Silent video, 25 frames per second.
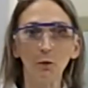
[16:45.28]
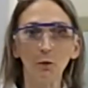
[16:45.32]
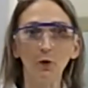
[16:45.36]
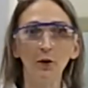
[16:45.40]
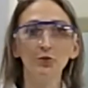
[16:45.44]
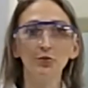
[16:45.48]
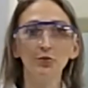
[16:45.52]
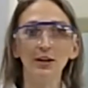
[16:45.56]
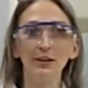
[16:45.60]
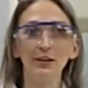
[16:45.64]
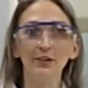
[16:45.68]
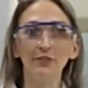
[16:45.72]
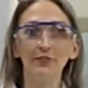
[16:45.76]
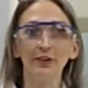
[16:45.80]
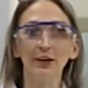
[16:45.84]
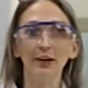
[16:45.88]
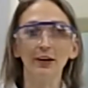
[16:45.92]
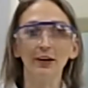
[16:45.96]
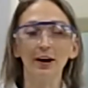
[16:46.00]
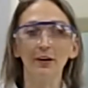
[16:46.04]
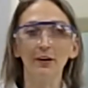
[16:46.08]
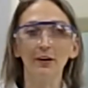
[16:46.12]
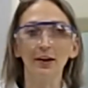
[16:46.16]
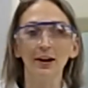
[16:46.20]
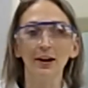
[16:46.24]
We're trying to figure
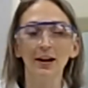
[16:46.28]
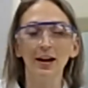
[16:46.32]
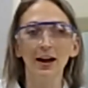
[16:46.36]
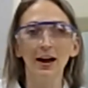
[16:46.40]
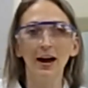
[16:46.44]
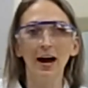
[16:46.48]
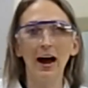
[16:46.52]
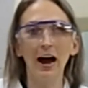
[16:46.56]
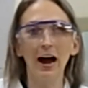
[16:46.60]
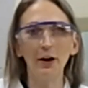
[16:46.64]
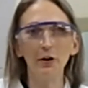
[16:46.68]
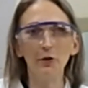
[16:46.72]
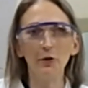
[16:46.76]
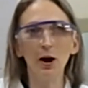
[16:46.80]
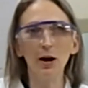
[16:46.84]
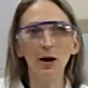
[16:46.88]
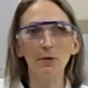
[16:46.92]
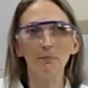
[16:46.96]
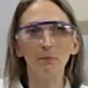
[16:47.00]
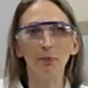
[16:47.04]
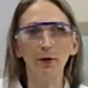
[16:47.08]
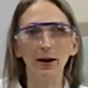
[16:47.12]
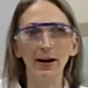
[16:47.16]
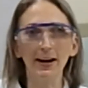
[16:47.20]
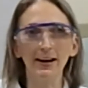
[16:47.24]
out, how do
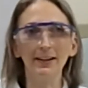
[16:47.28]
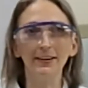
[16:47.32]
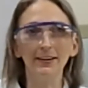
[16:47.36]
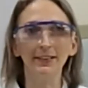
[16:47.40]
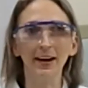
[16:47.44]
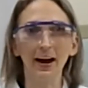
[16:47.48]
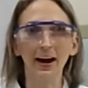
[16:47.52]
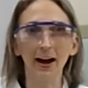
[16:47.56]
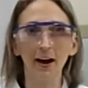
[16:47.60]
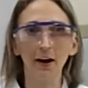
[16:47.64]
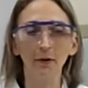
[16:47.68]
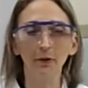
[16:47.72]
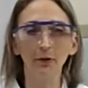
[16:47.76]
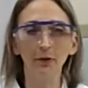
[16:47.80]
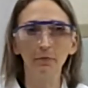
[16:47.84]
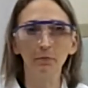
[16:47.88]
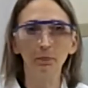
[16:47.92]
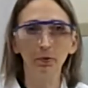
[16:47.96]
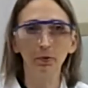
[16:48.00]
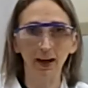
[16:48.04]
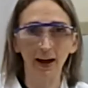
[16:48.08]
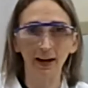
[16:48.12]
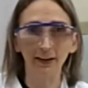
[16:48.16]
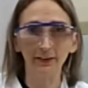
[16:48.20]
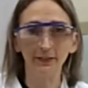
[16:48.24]
I break
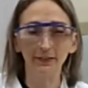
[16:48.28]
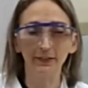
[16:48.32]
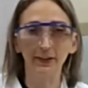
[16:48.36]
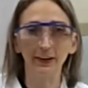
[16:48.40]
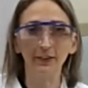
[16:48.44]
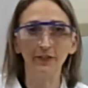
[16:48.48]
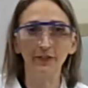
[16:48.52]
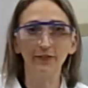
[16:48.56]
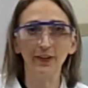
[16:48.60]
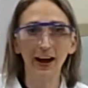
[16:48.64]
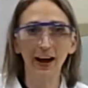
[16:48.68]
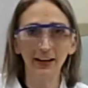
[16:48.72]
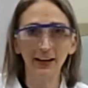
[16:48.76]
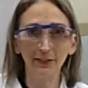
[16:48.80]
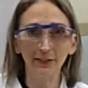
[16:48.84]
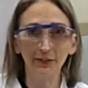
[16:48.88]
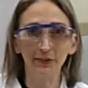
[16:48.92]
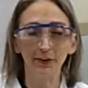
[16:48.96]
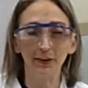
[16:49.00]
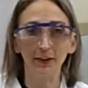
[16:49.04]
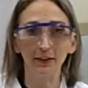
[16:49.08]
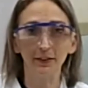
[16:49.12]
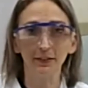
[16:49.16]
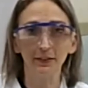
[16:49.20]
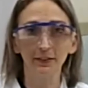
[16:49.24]
down plastic
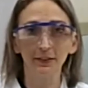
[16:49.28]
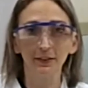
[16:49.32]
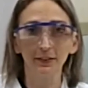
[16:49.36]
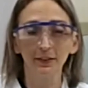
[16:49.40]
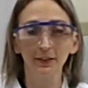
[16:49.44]
faster?